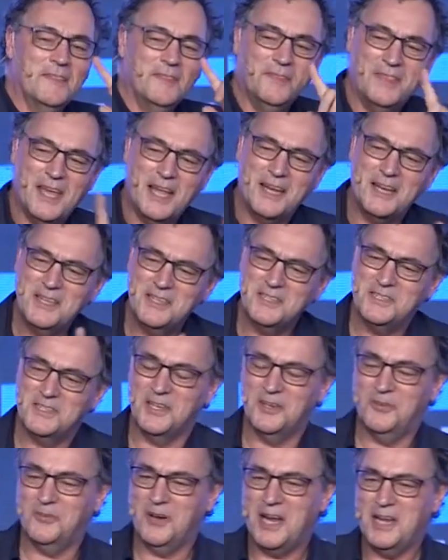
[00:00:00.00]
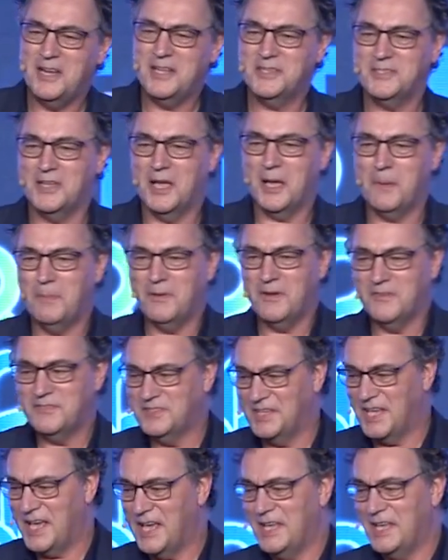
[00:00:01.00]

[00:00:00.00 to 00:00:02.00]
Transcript: That is a great example of saying,